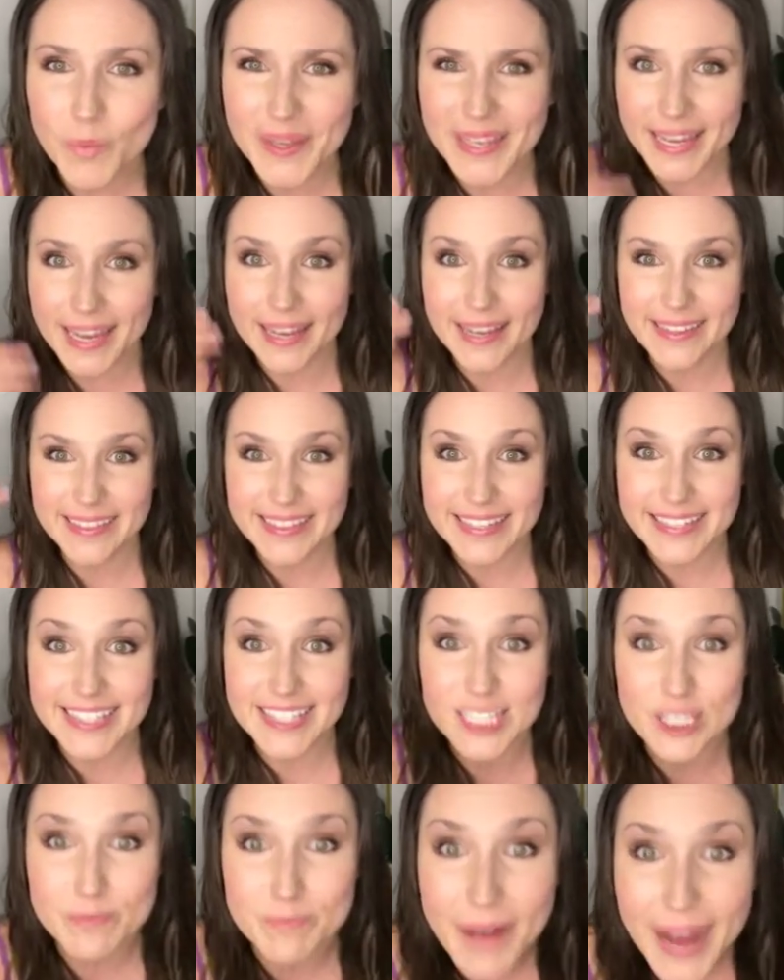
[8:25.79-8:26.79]
when we get in this
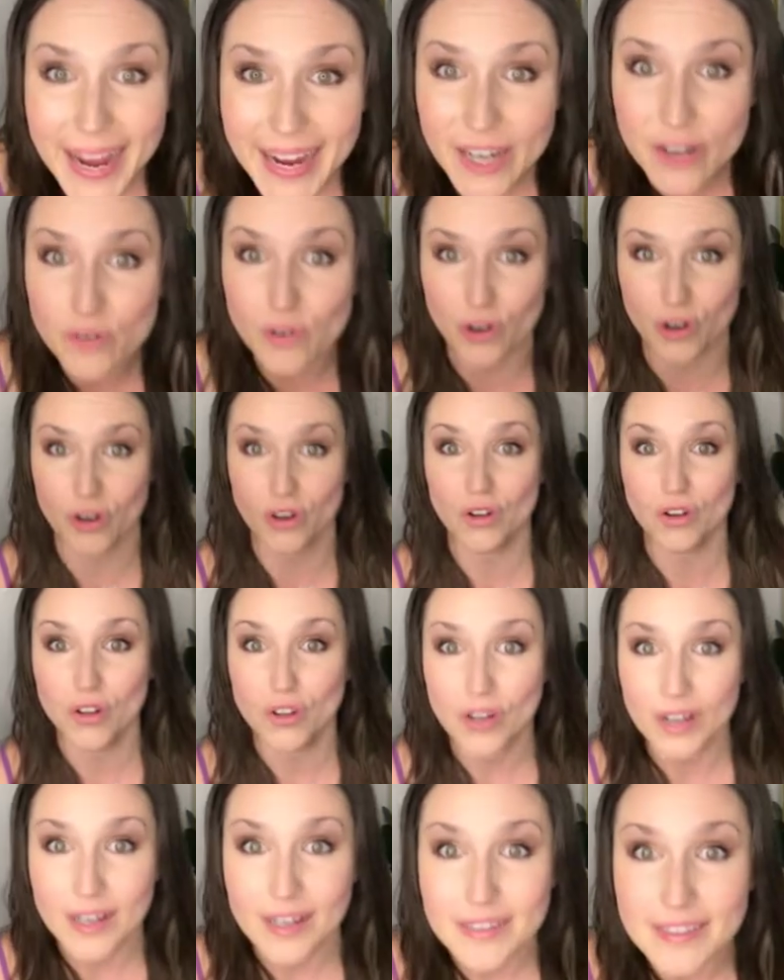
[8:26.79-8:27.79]
spiral